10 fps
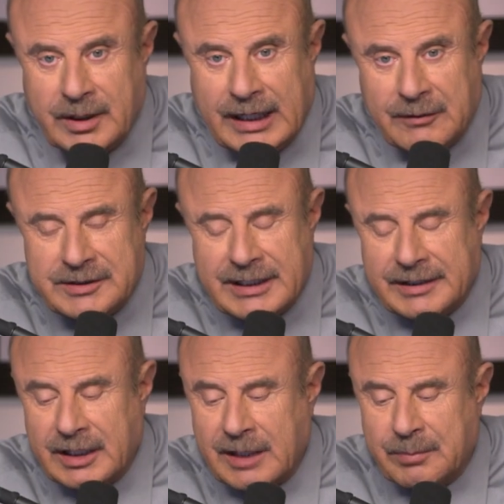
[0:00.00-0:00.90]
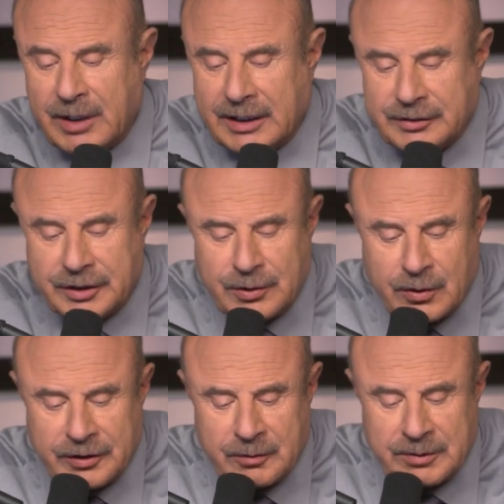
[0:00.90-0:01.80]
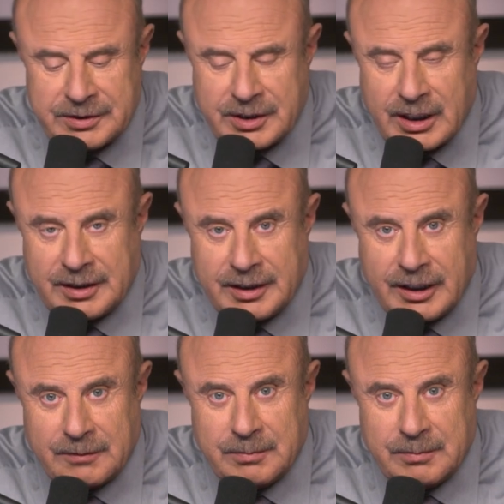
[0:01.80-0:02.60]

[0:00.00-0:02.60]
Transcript: How is that not prosecutorial misconduct?